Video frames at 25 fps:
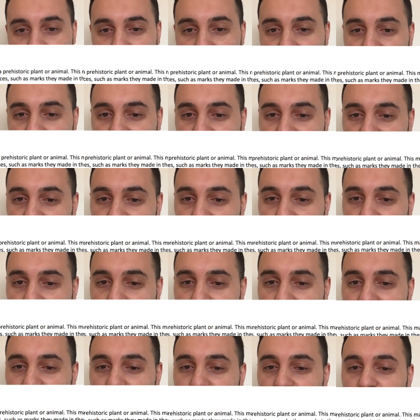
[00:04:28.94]
is physical
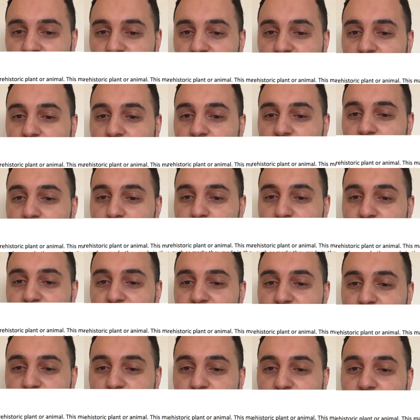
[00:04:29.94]
evidence of a
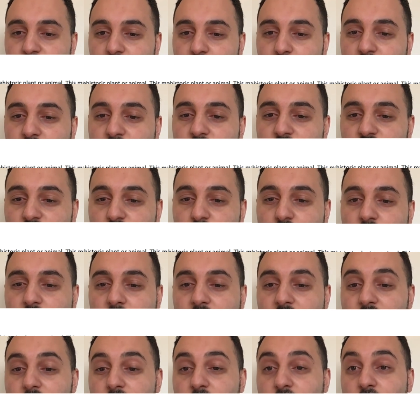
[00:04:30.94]
prehistoric plant or
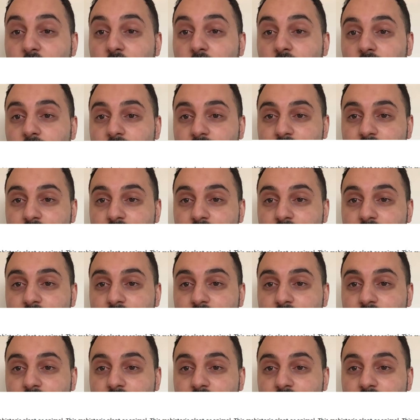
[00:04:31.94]
animal.